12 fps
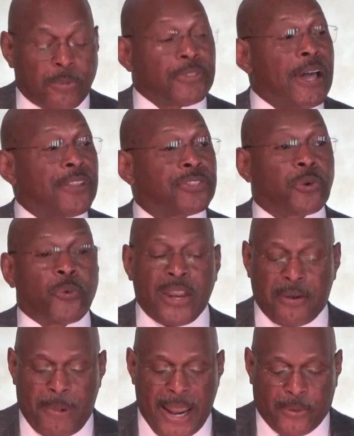Without the
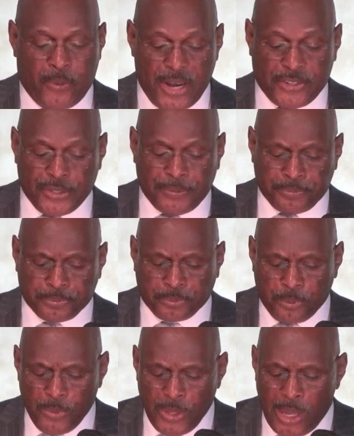Great
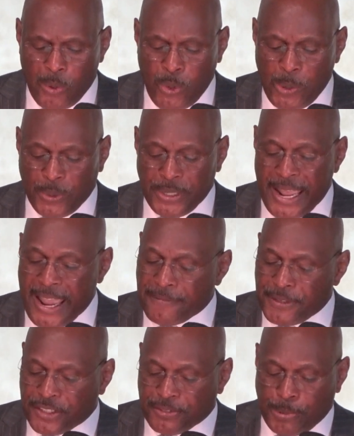Migration, we wouldn't
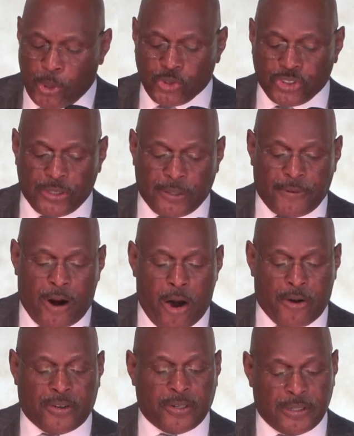have the explosion of
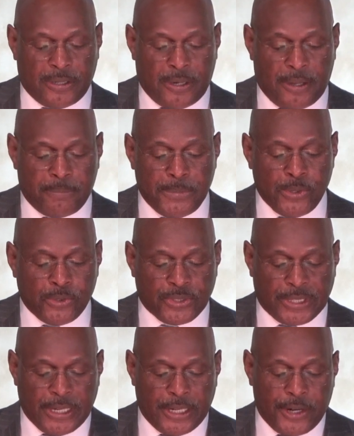art,
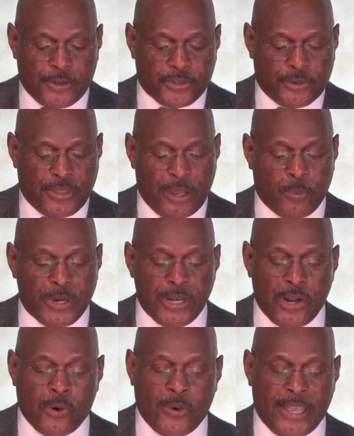music, and literature that we
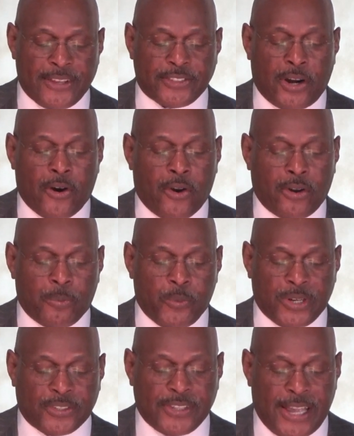know as the Harlem
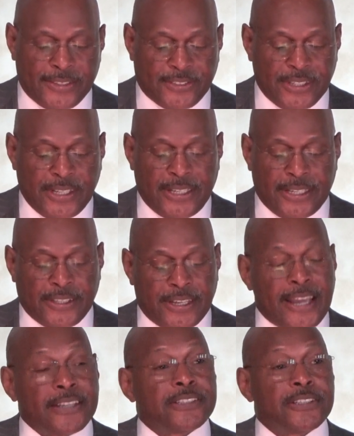Renaissance in the
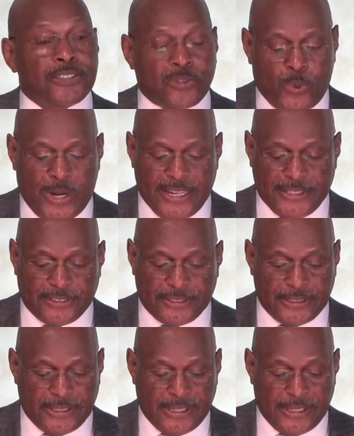1920s.